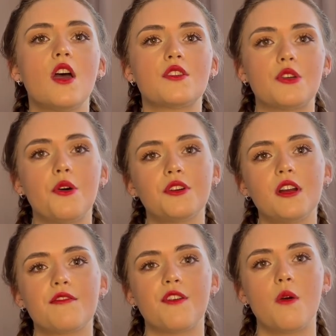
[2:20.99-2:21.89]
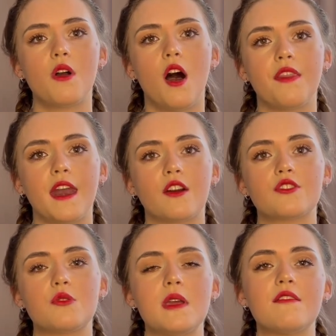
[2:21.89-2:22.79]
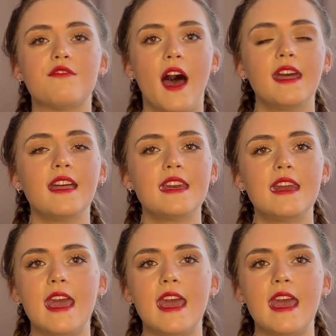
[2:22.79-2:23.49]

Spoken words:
told her in a phone call that her tweet violated